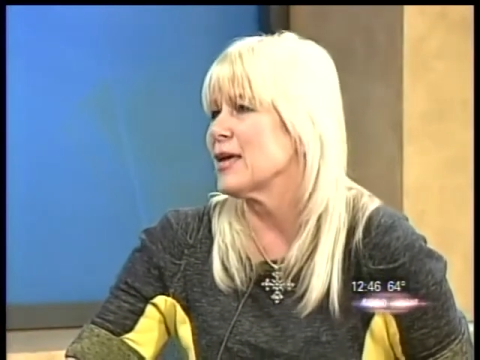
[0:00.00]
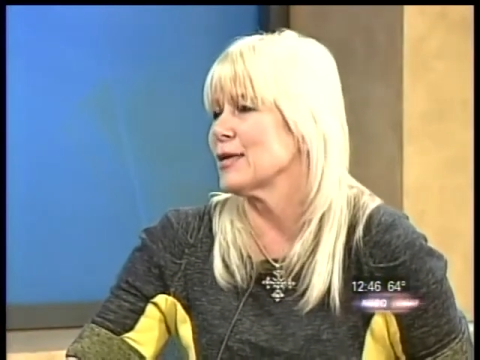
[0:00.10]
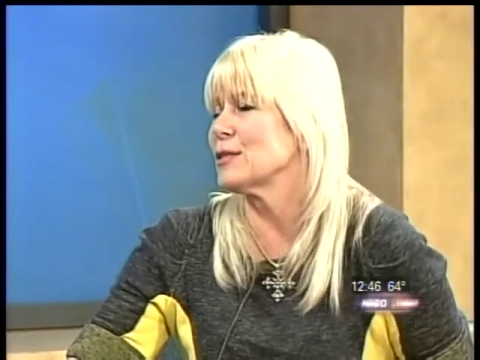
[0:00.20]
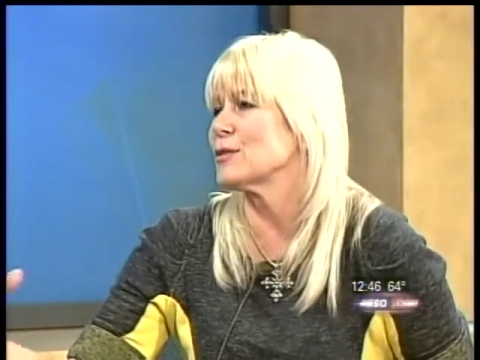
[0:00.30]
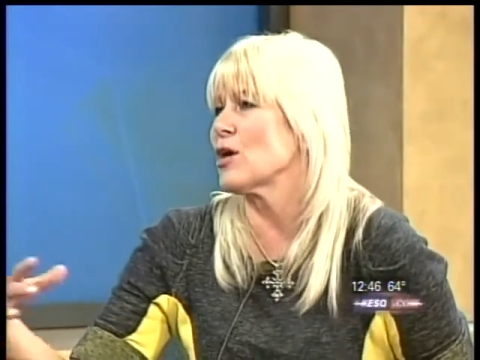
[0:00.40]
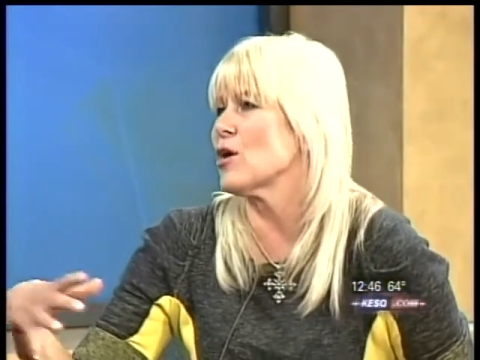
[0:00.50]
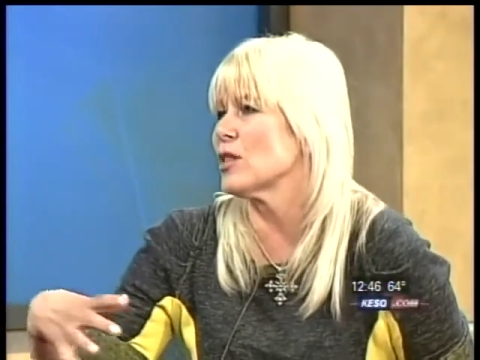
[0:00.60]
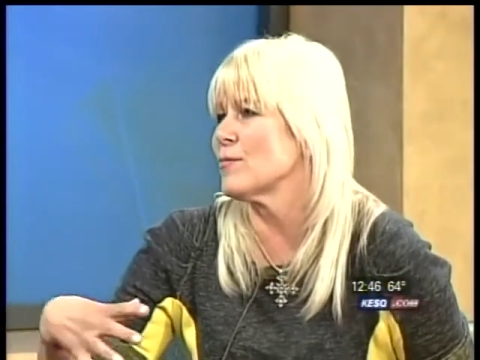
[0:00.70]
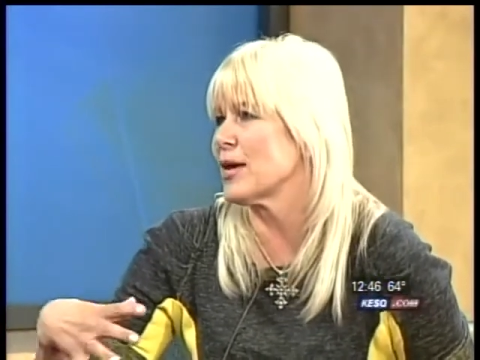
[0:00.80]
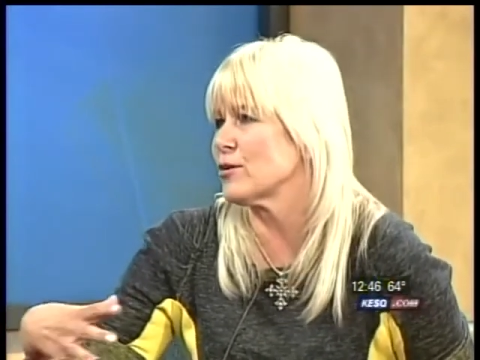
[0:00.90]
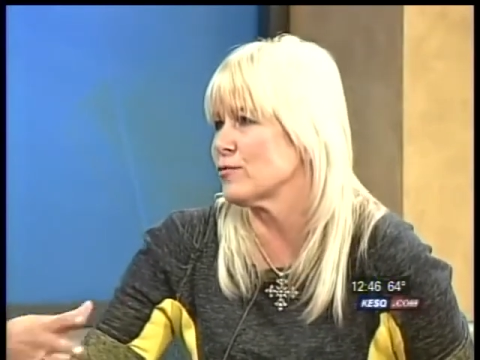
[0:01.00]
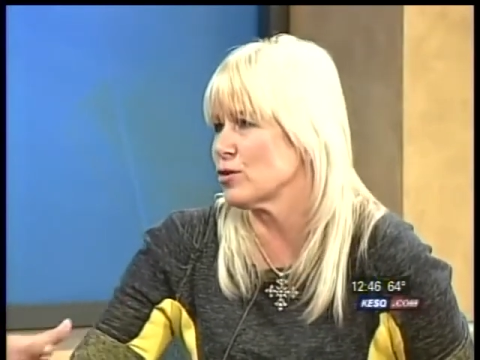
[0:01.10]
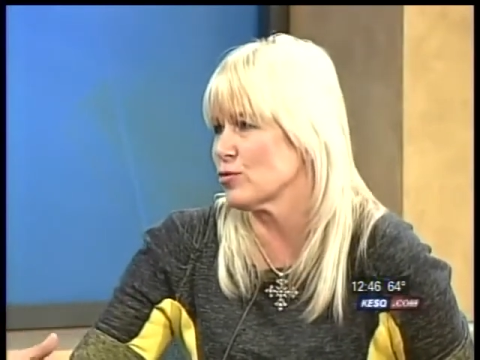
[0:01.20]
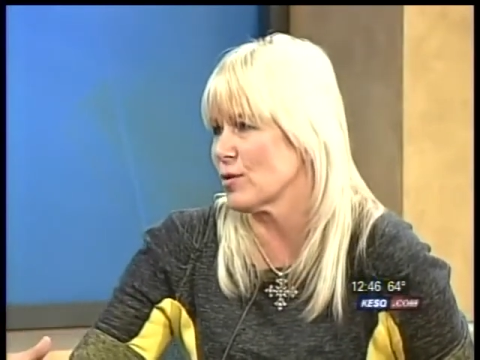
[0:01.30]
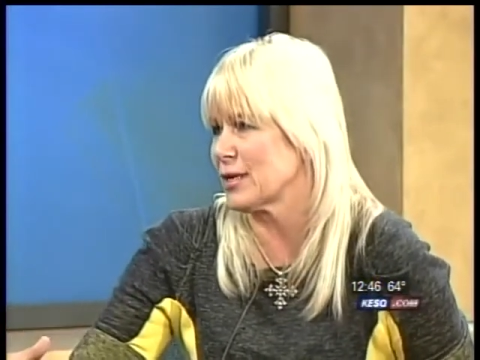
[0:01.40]
And so it's all a matter of
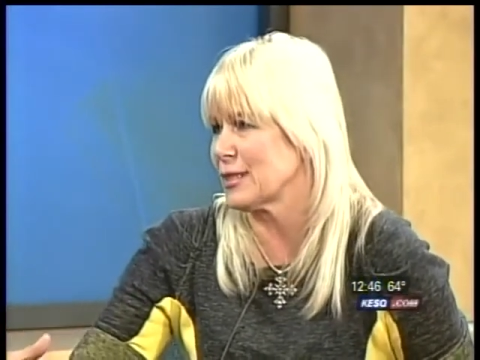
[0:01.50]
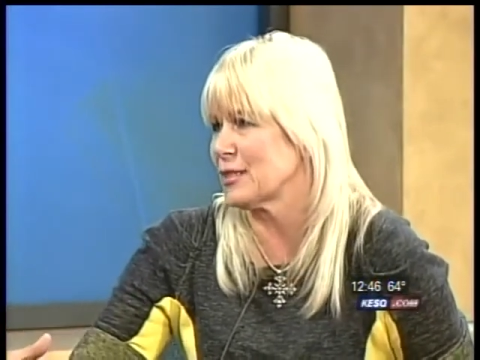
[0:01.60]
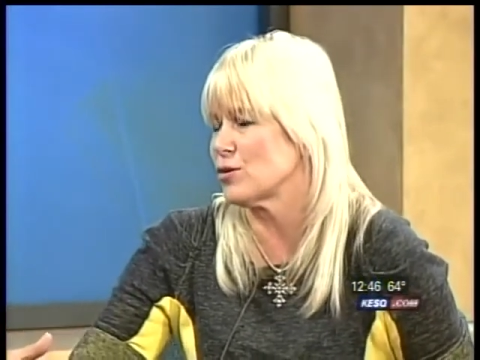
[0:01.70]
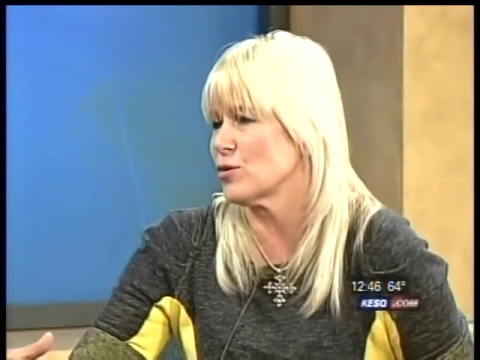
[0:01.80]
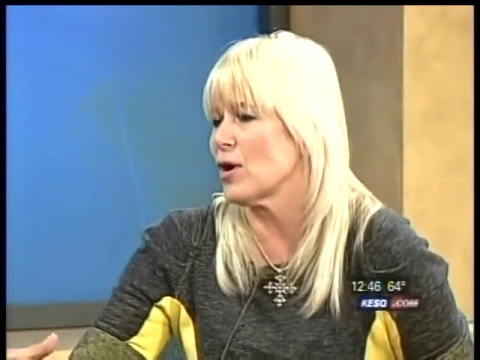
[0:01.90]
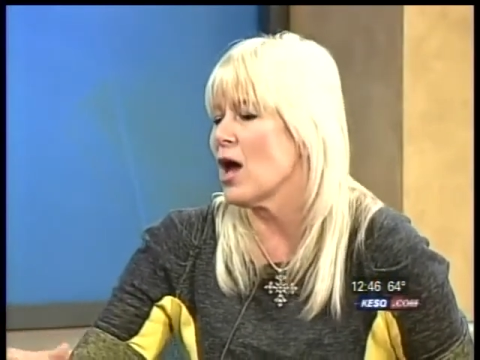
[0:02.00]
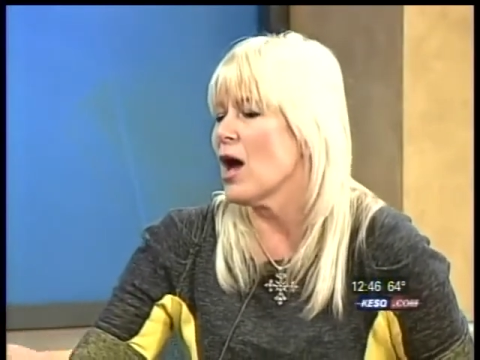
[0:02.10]
choice. You know,